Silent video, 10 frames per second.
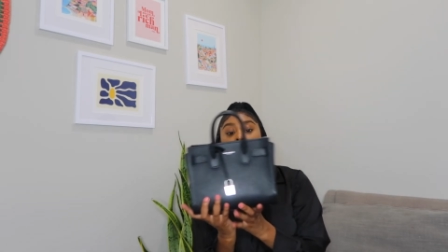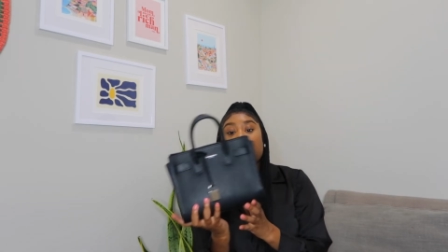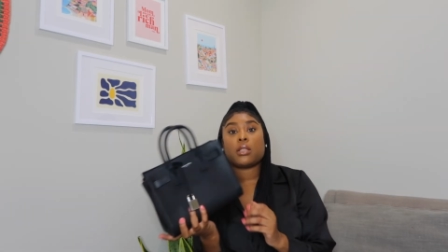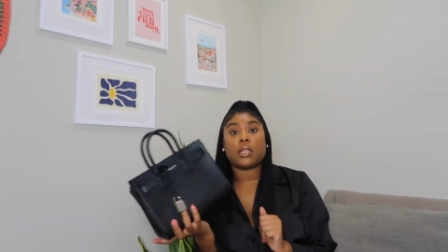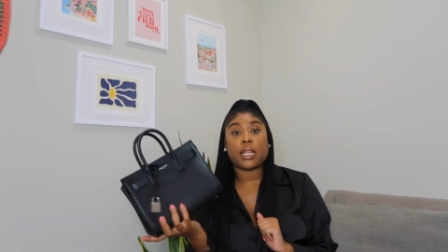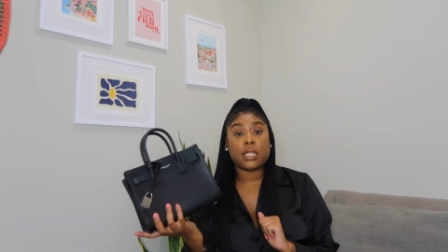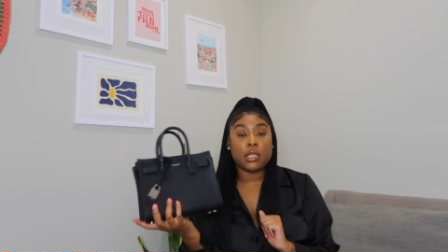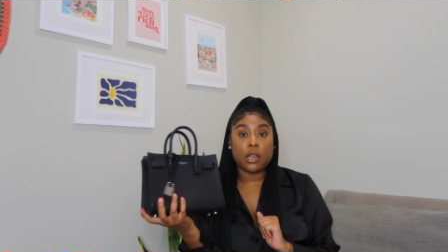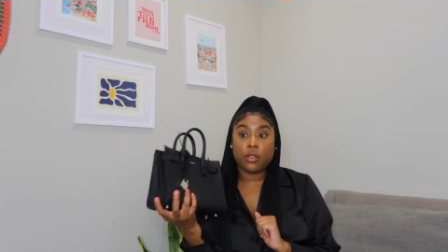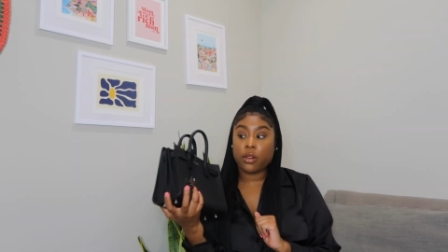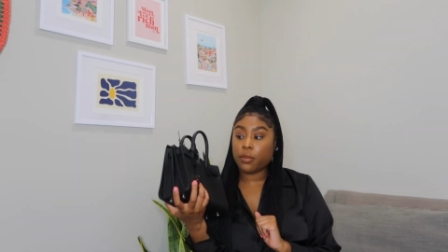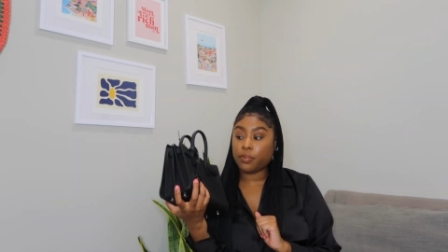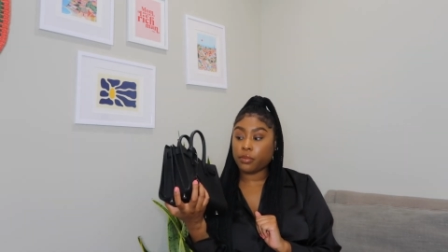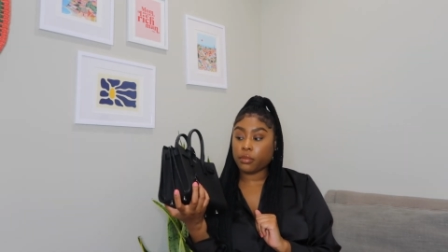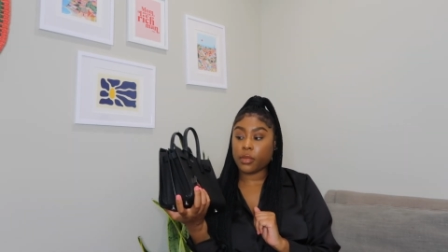So that's another
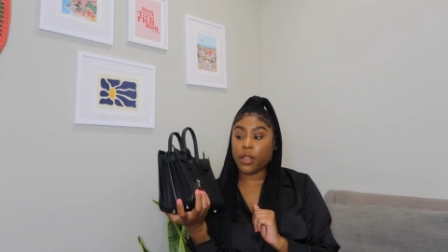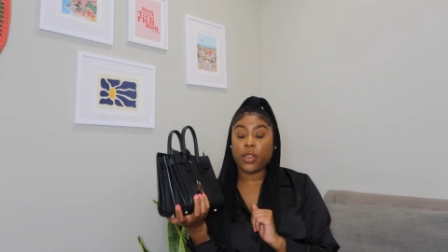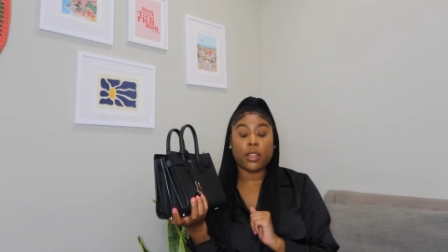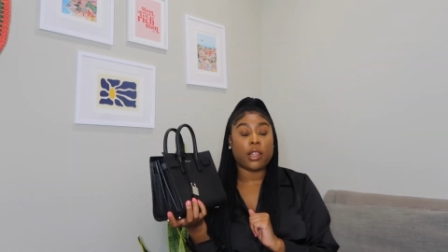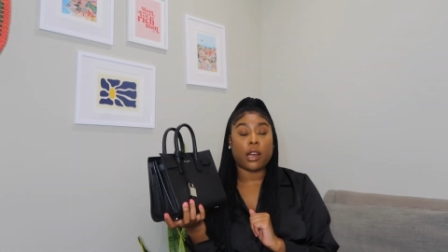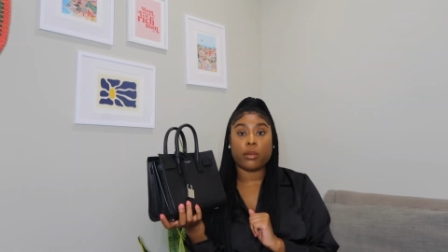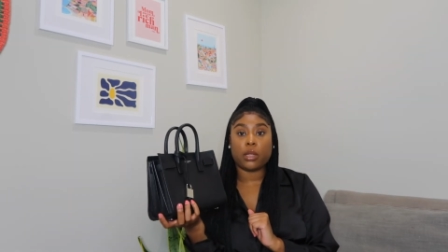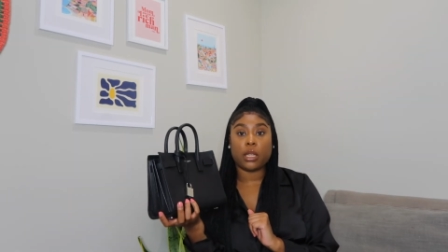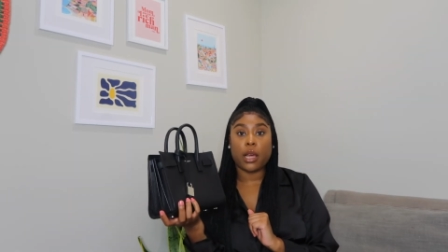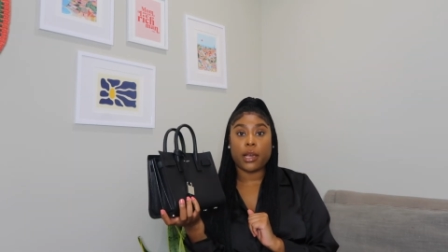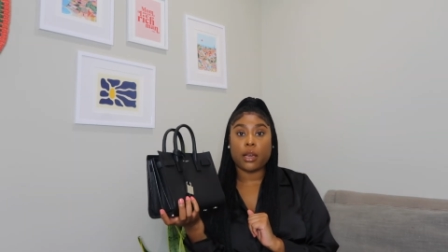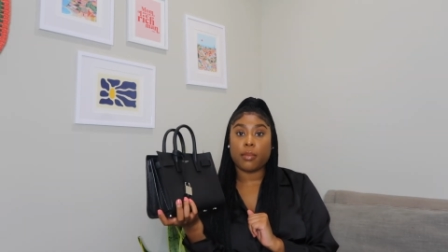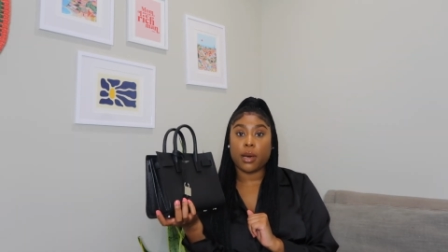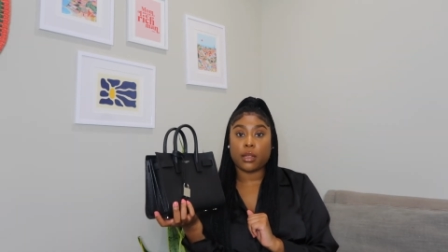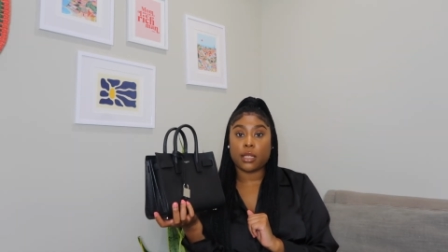thing that I really like
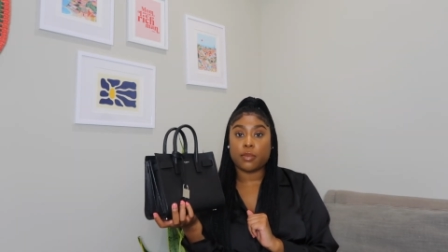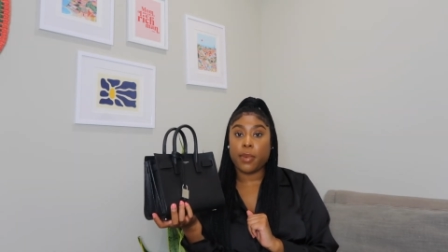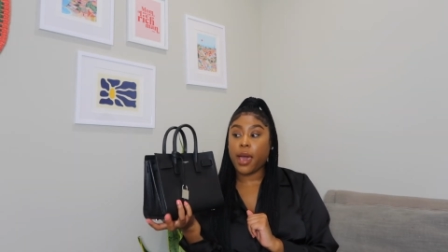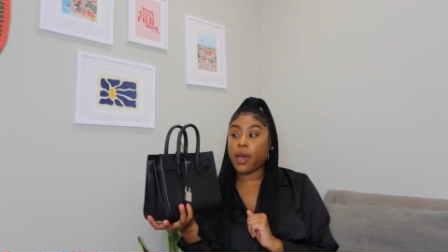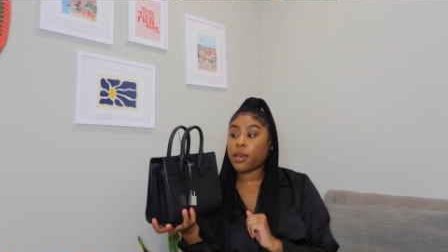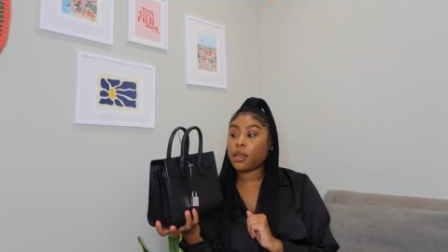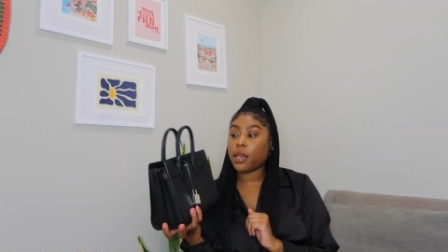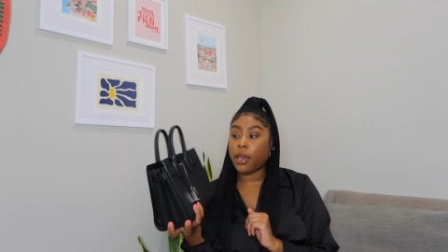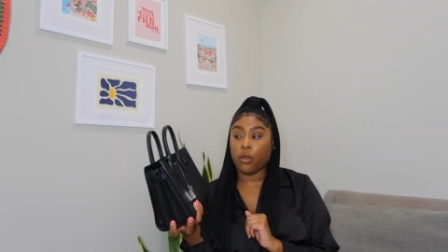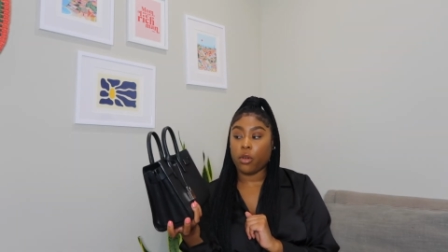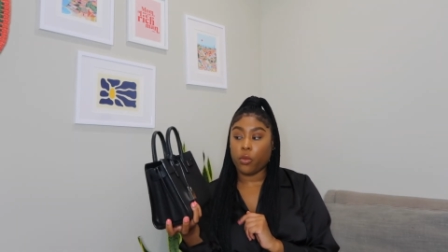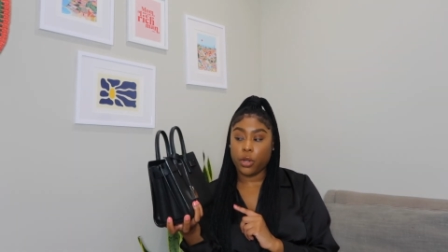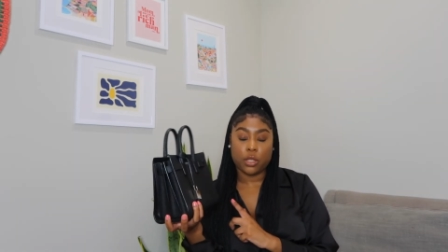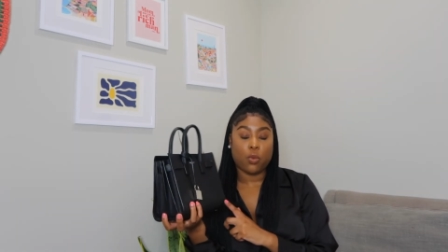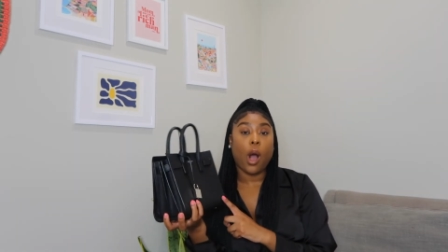about this bag, and a
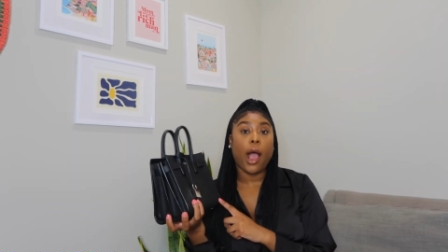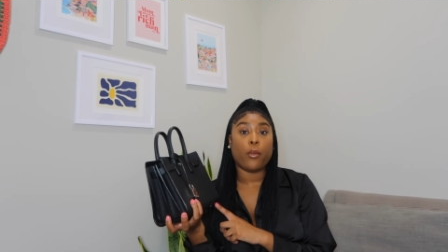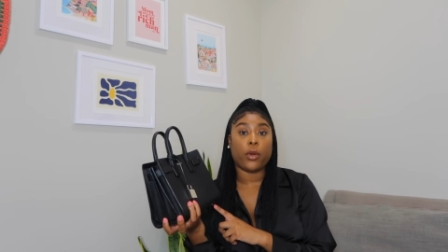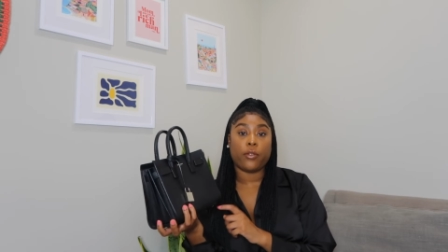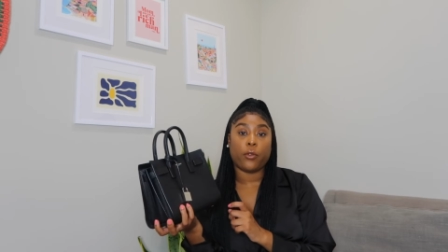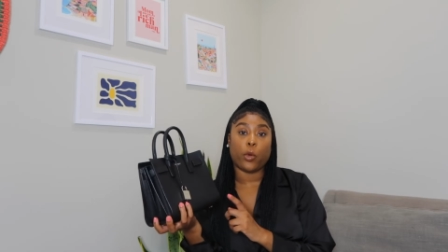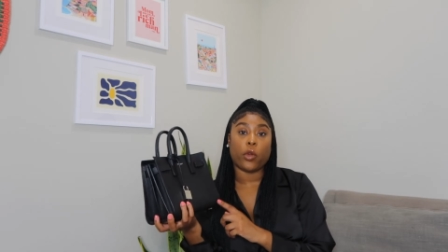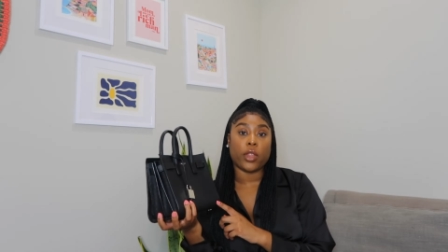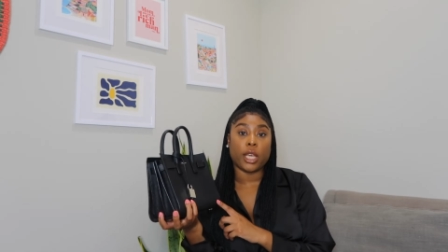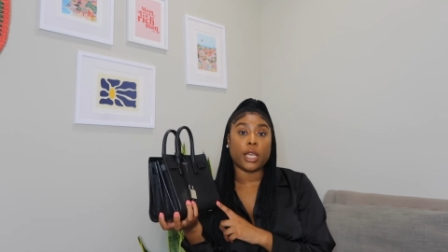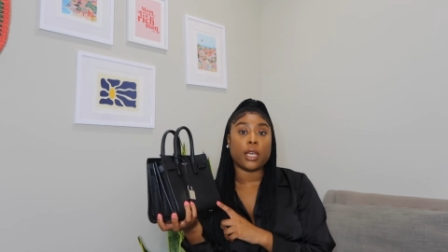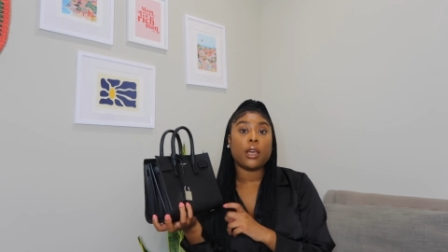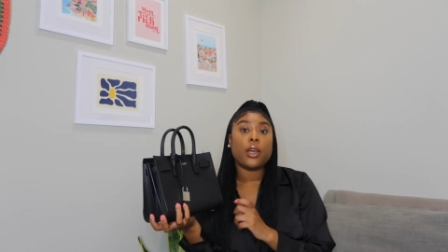reason why I went for the